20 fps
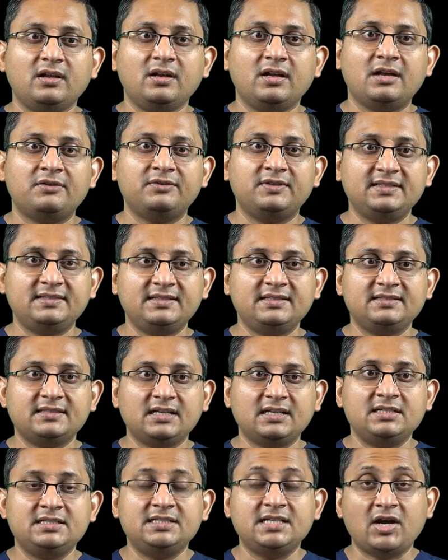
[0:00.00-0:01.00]
Now, this is
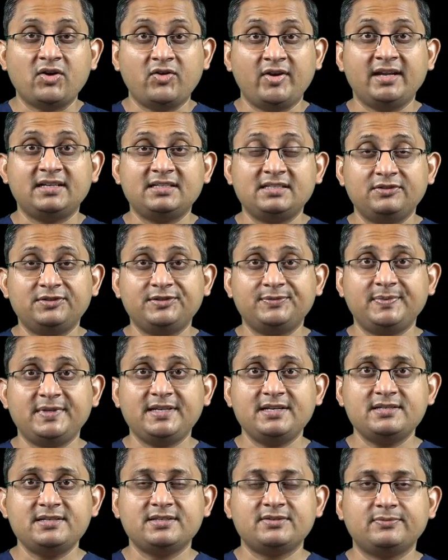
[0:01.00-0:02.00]
a directive
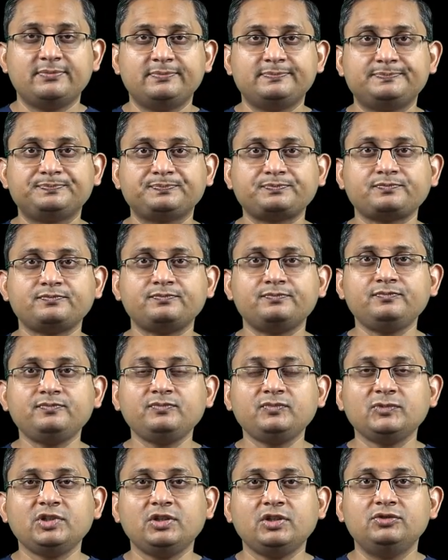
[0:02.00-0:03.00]
splint.
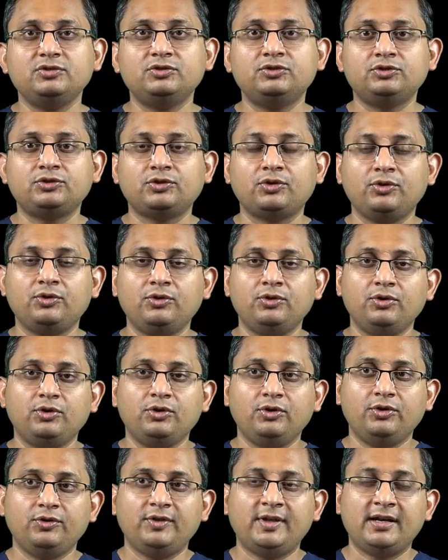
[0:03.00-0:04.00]
So
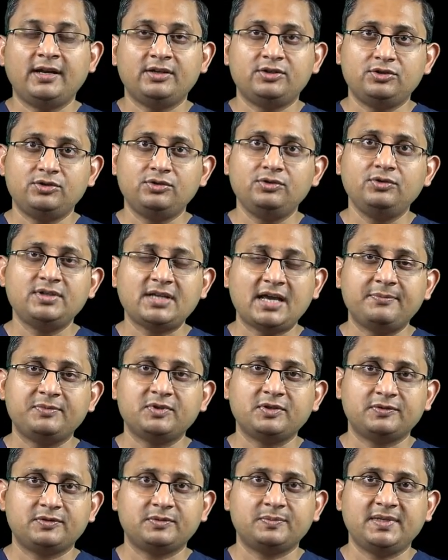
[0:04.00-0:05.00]
there are two
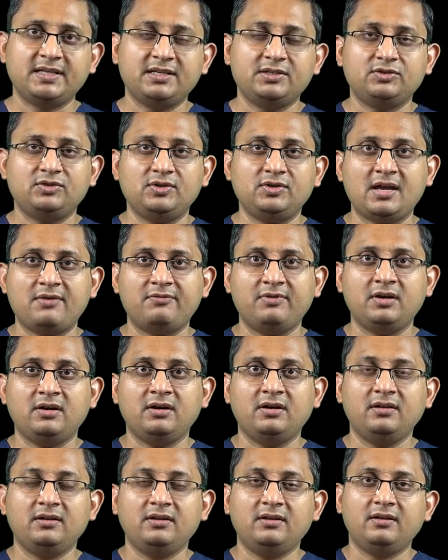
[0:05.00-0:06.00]
types of splints. You have
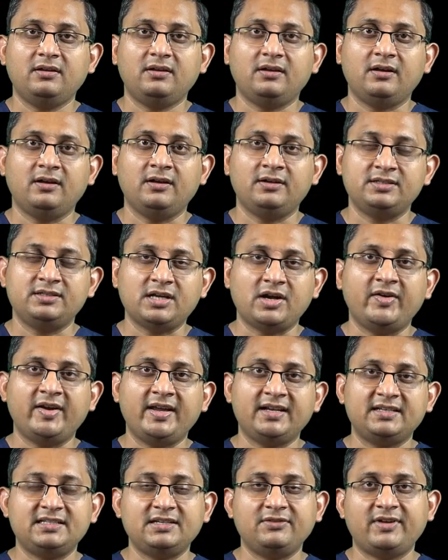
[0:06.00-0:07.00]
a
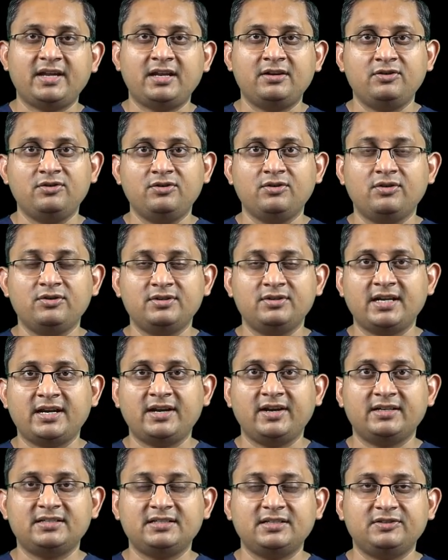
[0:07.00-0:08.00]
directive and
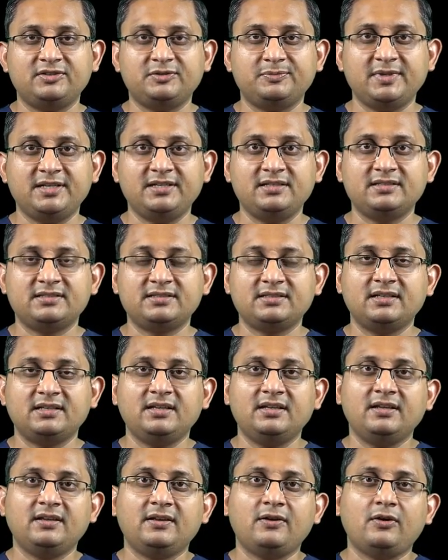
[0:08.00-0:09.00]
non-directive splints,
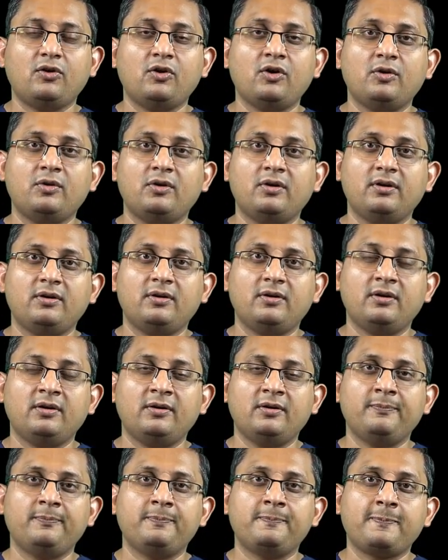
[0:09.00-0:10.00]
or
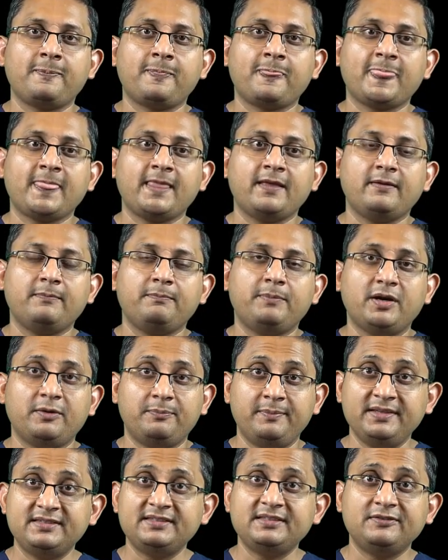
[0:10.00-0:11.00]

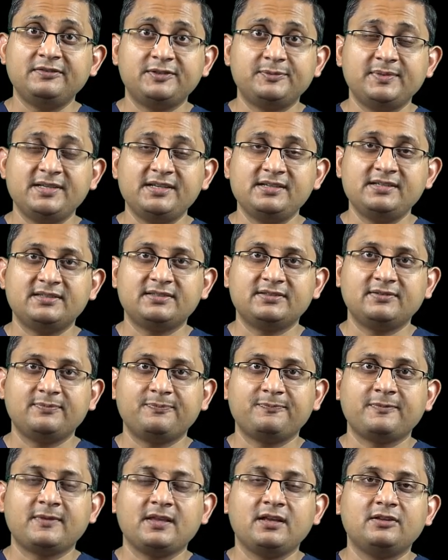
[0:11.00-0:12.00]
permissive splints.
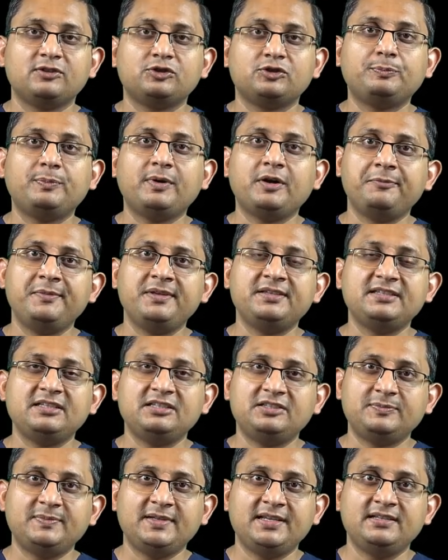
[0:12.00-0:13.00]
So permissive
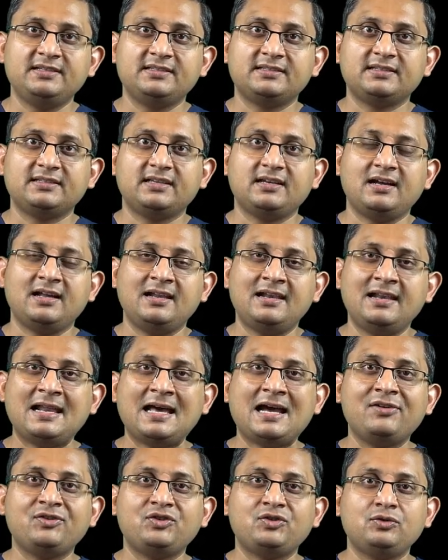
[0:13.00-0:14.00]
splints
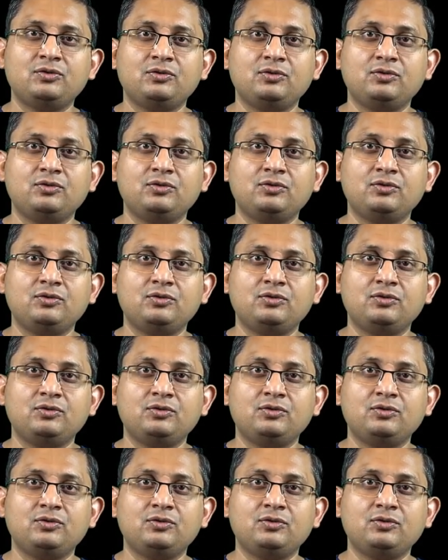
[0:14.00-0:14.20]
allows